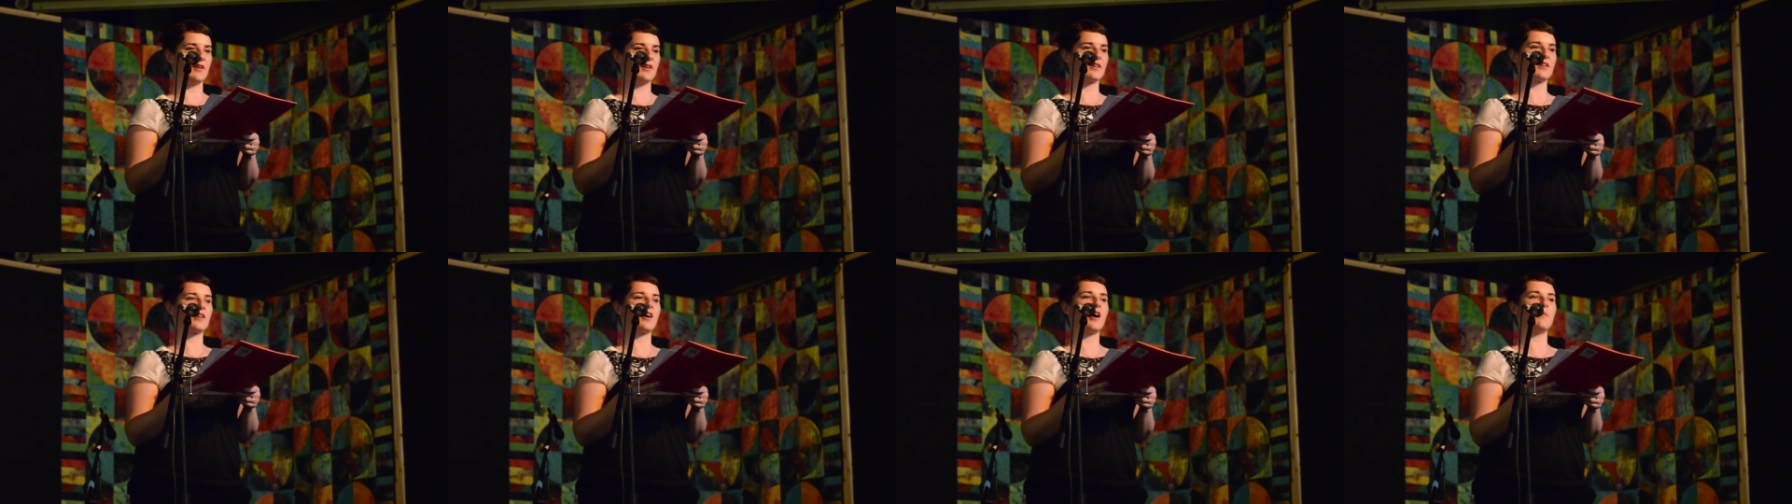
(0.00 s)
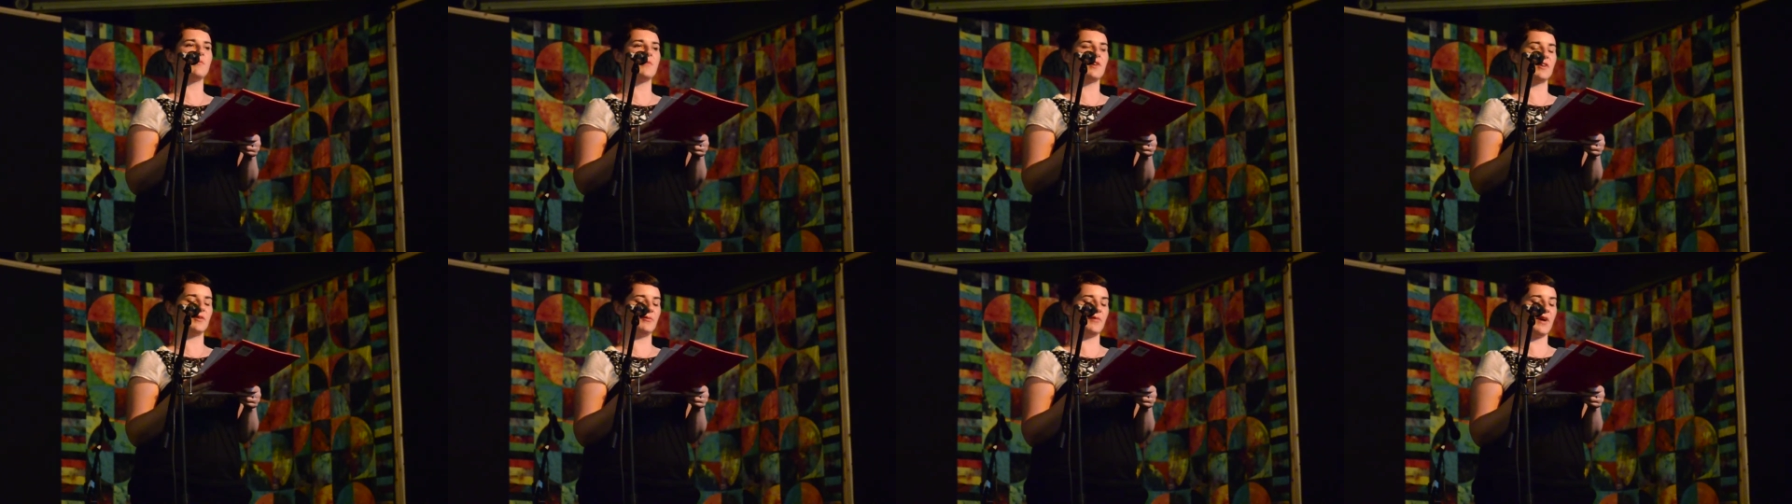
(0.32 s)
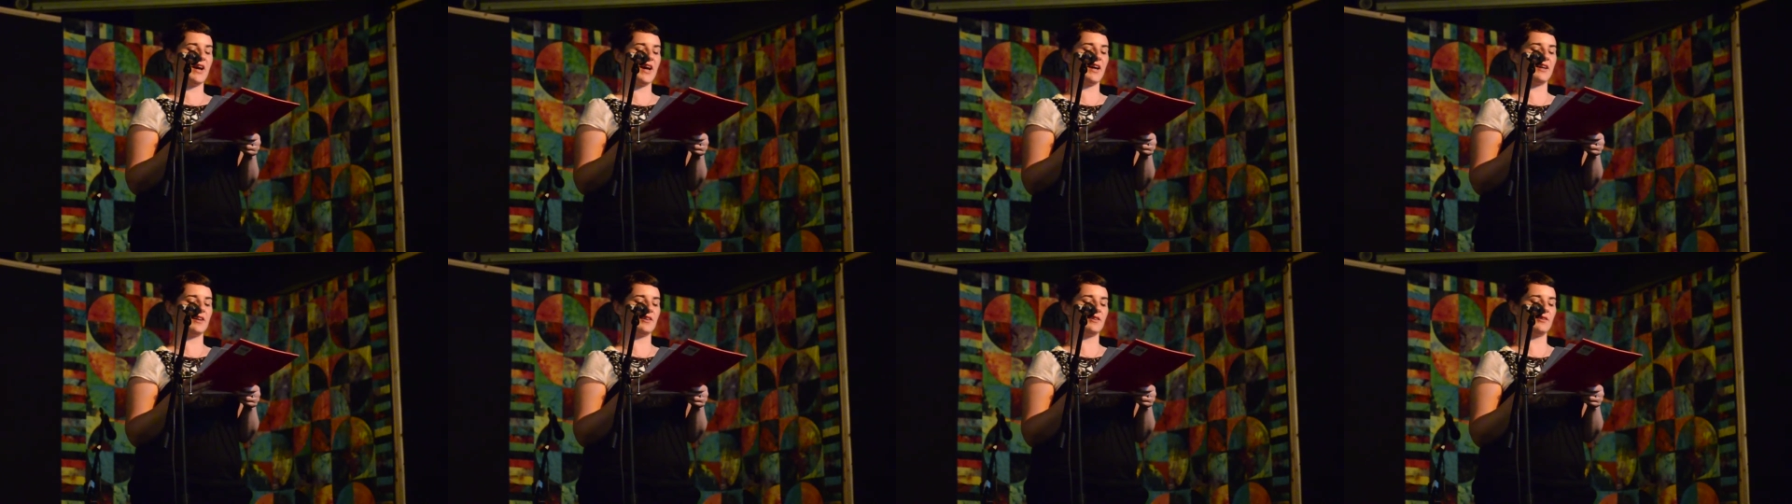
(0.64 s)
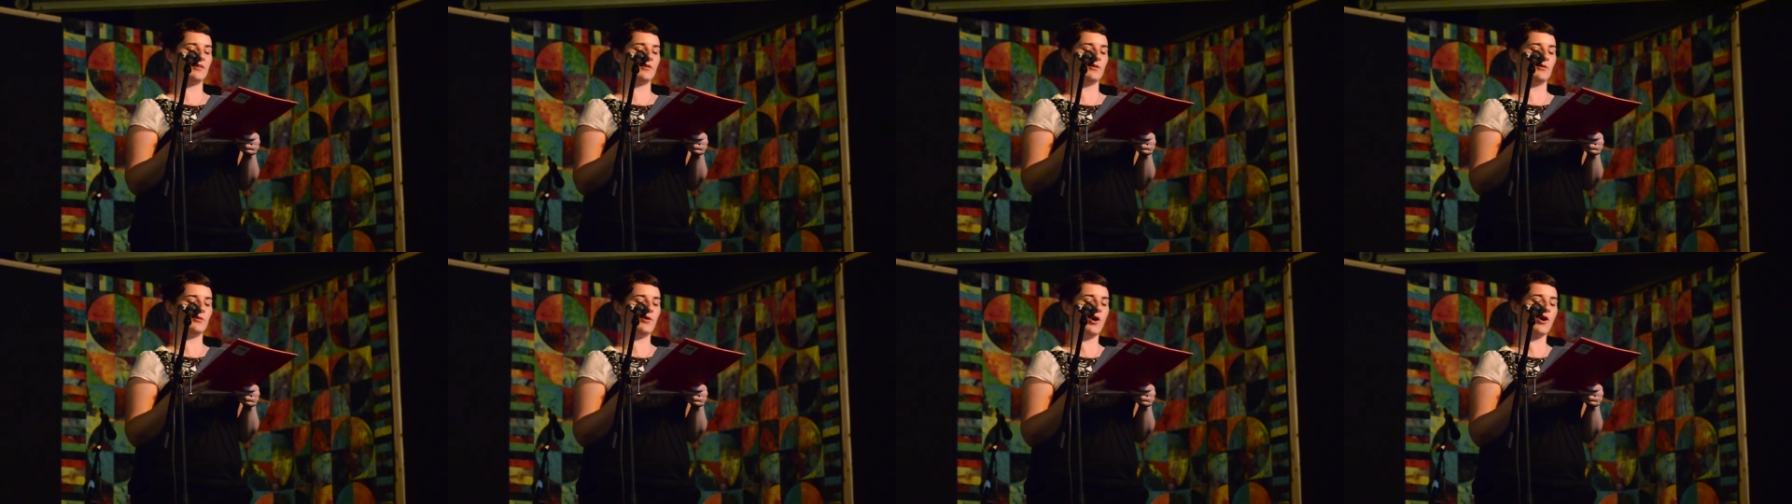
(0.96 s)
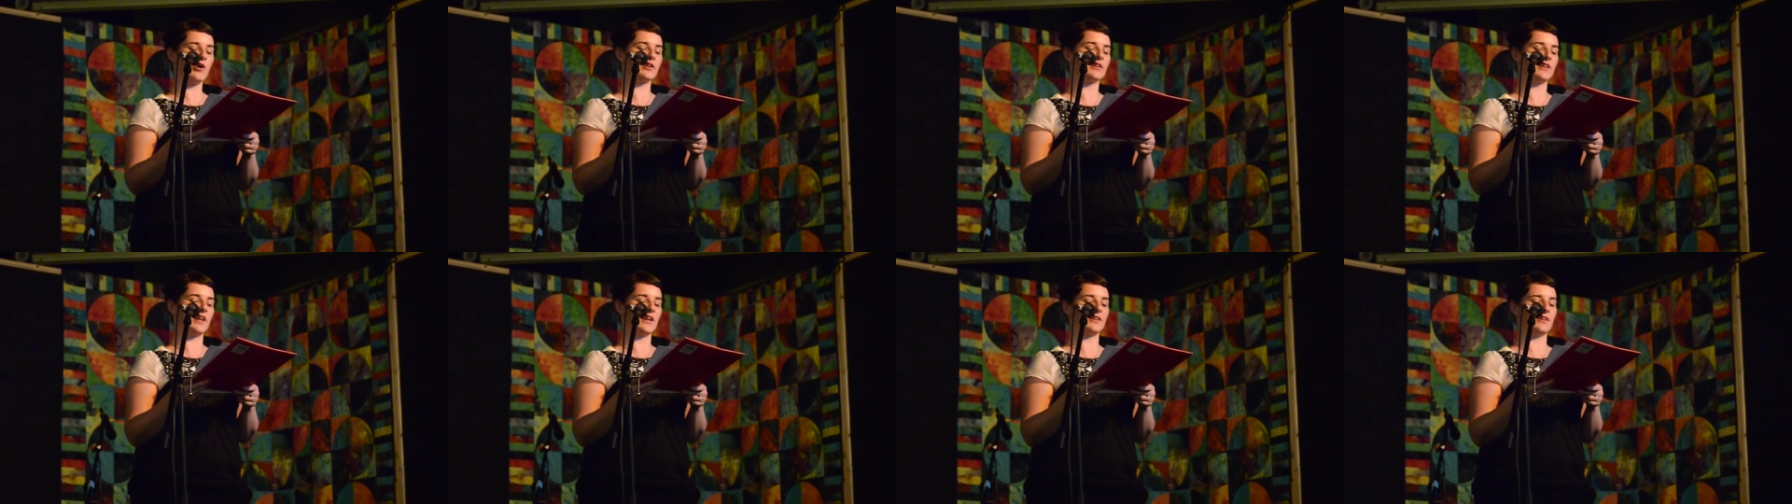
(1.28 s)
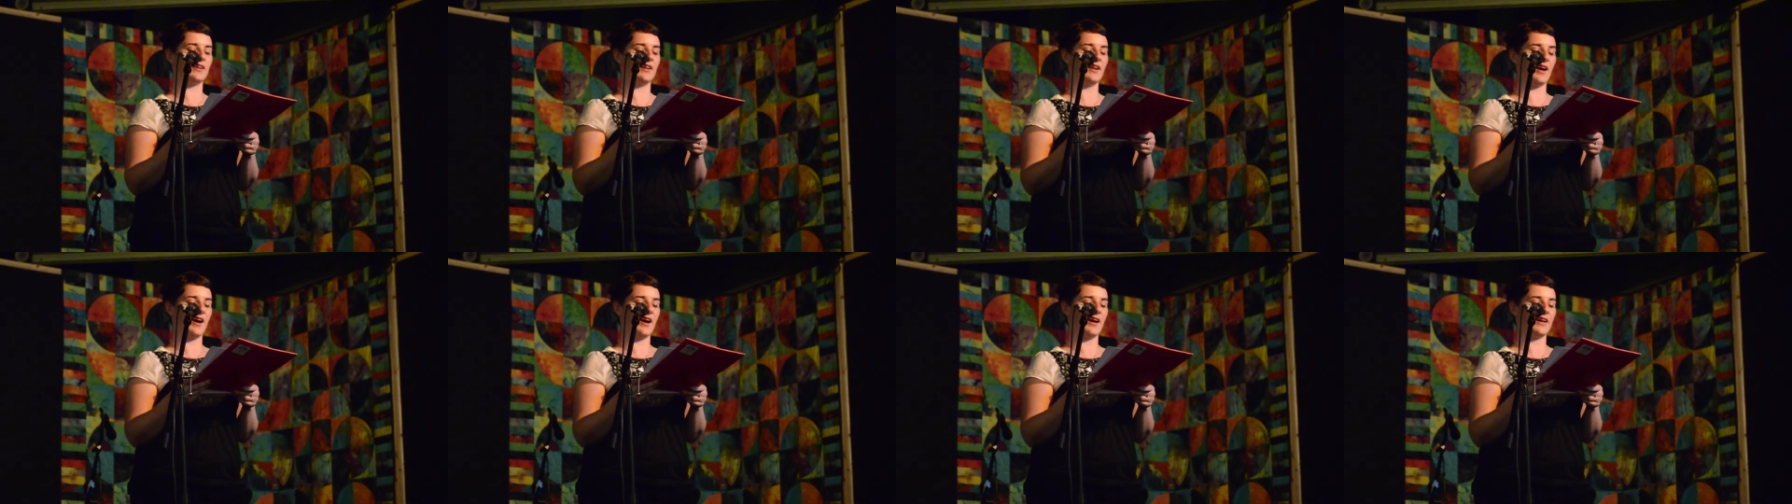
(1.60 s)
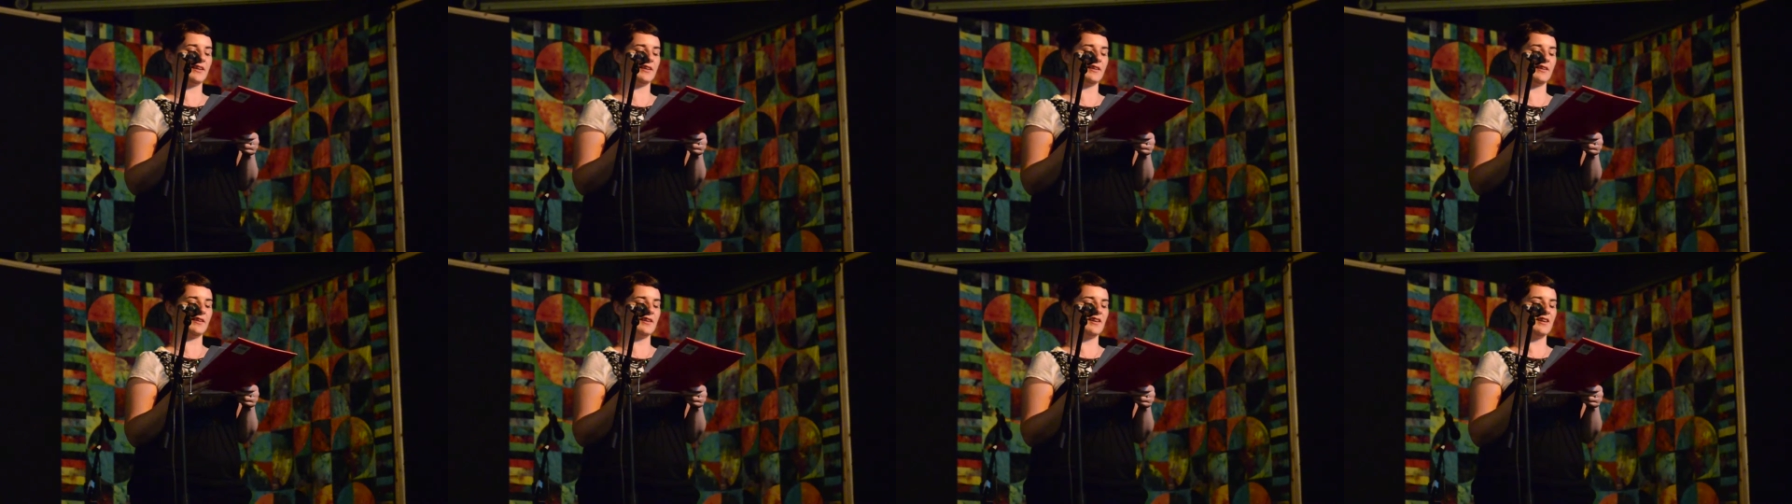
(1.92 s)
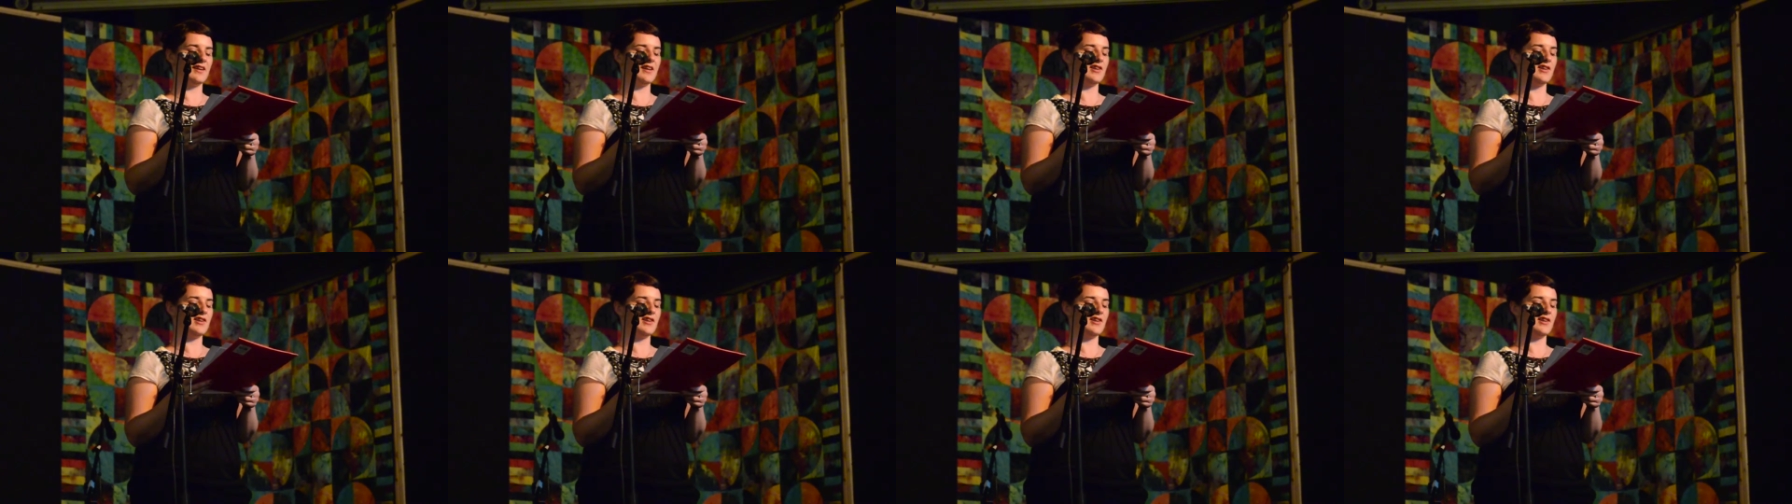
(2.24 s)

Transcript: Come on, man, walk that line.